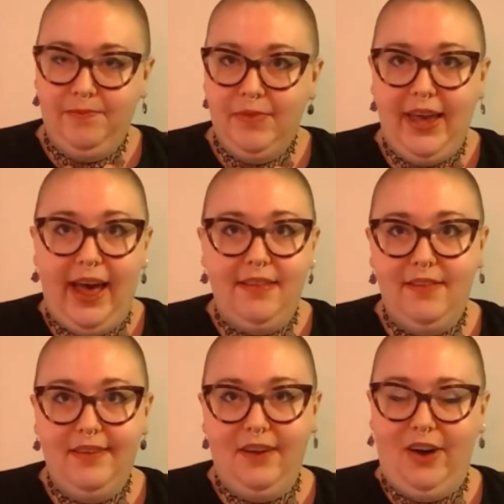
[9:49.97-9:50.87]

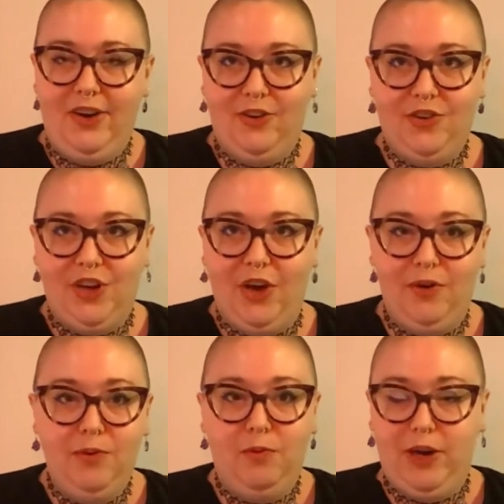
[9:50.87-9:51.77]
guests on her
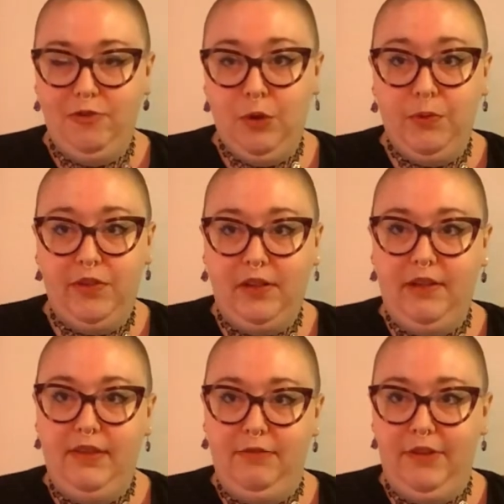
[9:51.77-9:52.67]
show, one of whom was
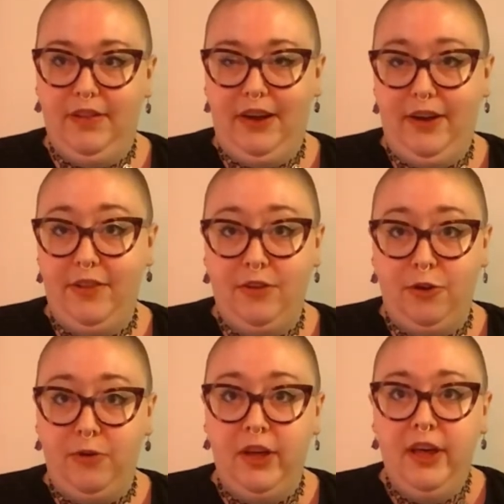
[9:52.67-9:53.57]
Lindsey Fitzharris,
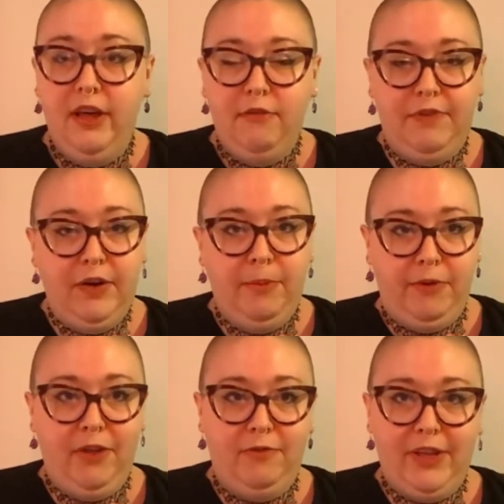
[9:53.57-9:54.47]
who very
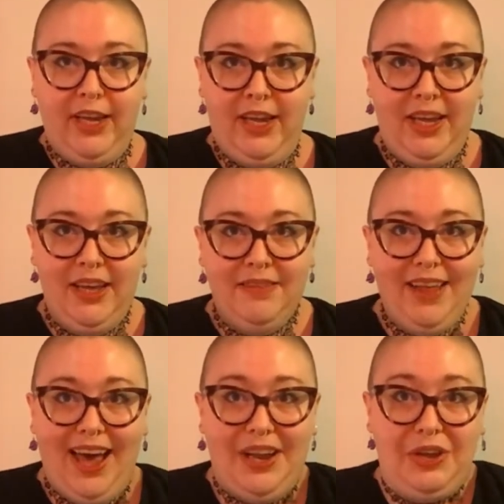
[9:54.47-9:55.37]
briefly
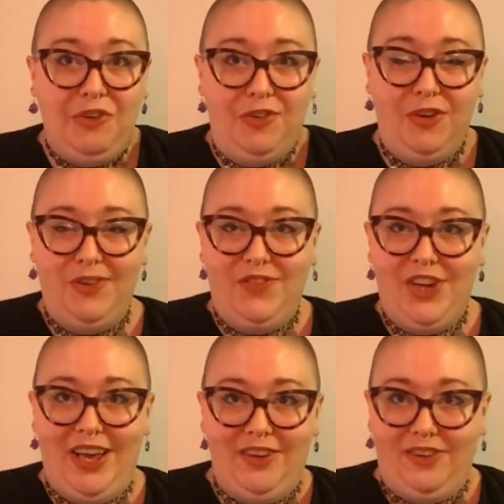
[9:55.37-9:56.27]
had a YouTube
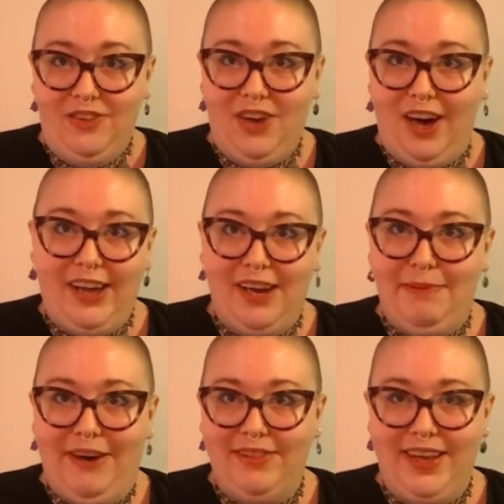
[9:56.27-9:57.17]
channel talking
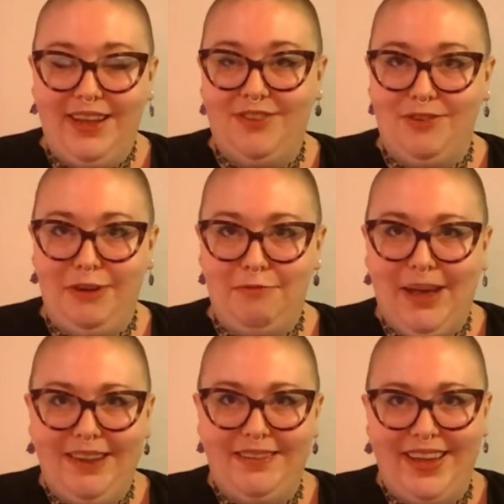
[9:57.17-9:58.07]
about the history of
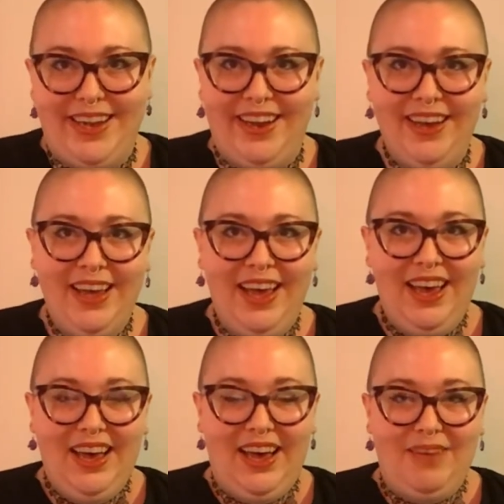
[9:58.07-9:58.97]
medicine.
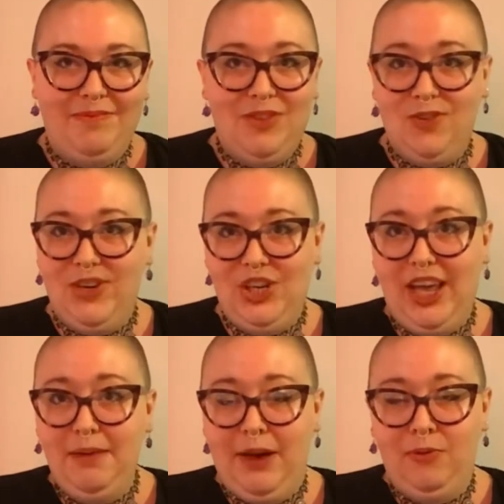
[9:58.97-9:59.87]
So when she
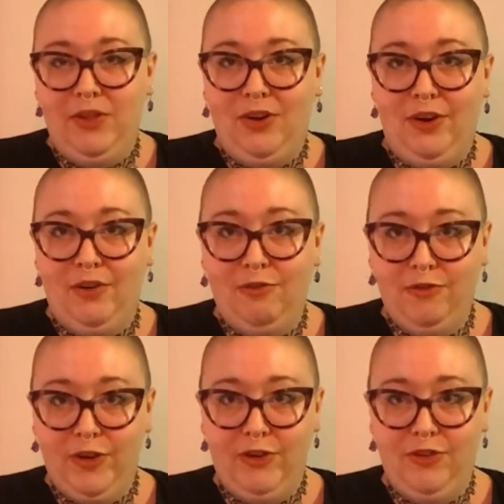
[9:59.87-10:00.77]
came out with her
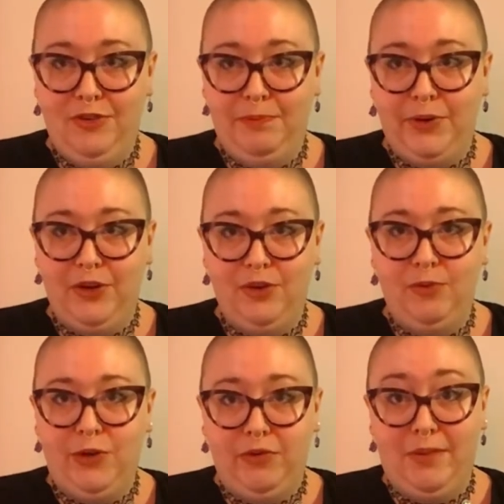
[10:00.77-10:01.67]
first book,
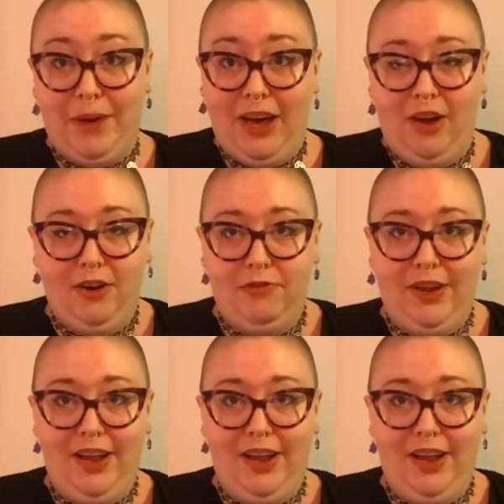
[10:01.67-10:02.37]
which was a biography